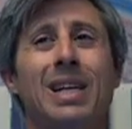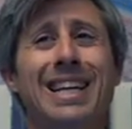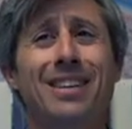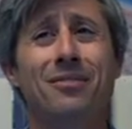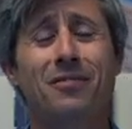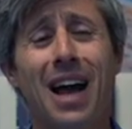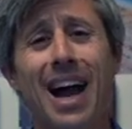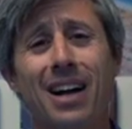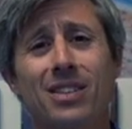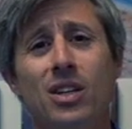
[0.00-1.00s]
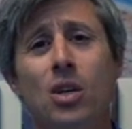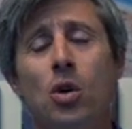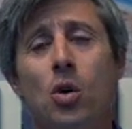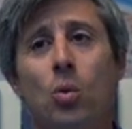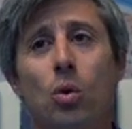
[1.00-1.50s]
In fact,
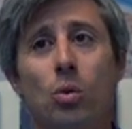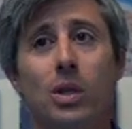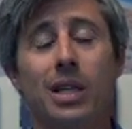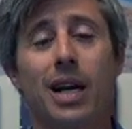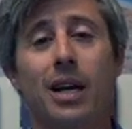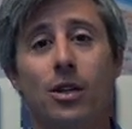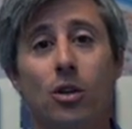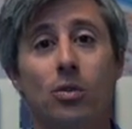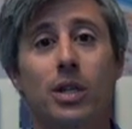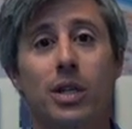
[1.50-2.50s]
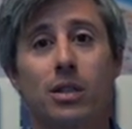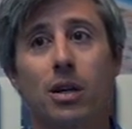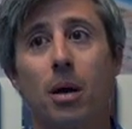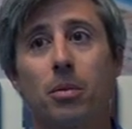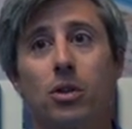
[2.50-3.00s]
we're really kind of using this
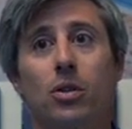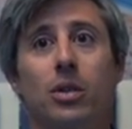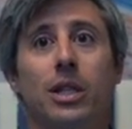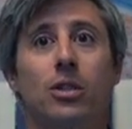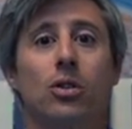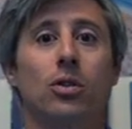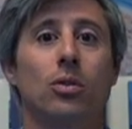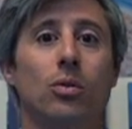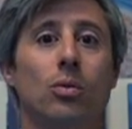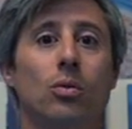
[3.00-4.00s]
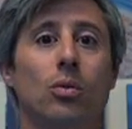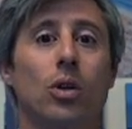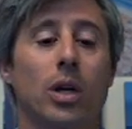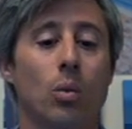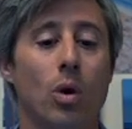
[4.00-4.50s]
opportunity to
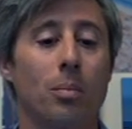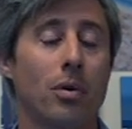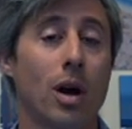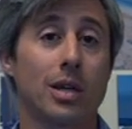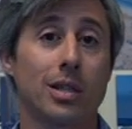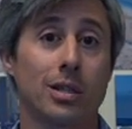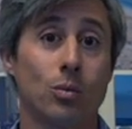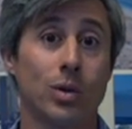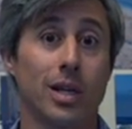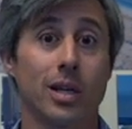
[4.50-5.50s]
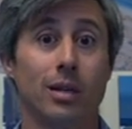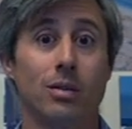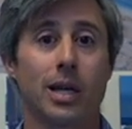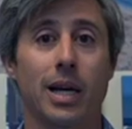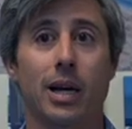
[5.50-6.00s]
look at what projects that we
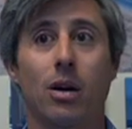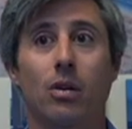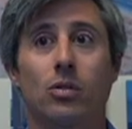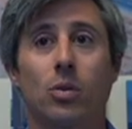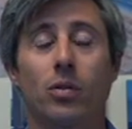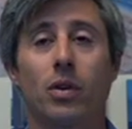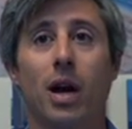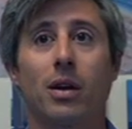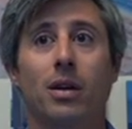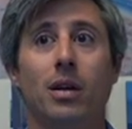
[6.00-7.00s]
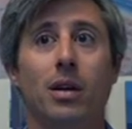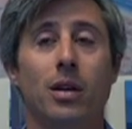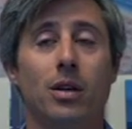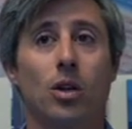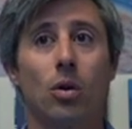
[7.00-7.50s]
can take care of. So we've got
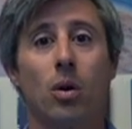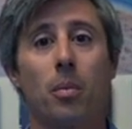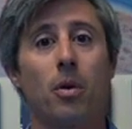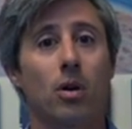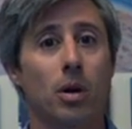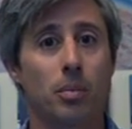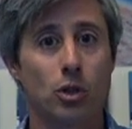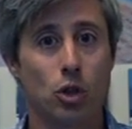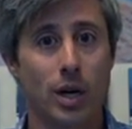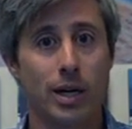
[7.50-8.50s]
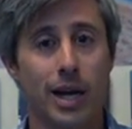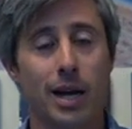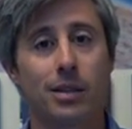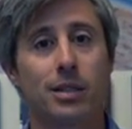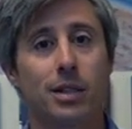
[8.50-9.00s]
a park up in
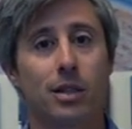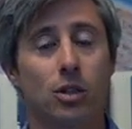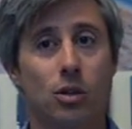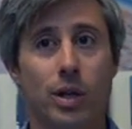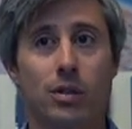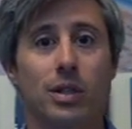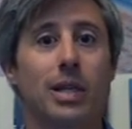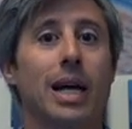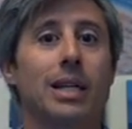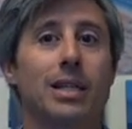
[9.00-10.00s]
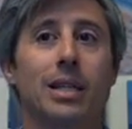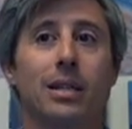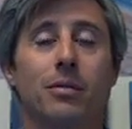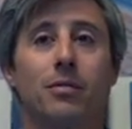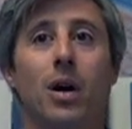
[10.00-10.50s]
Trinidad that's in the
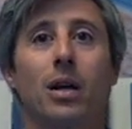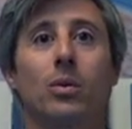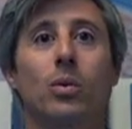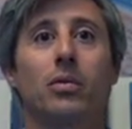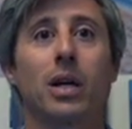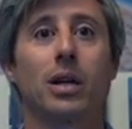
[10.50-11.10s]
2019 fund. We've got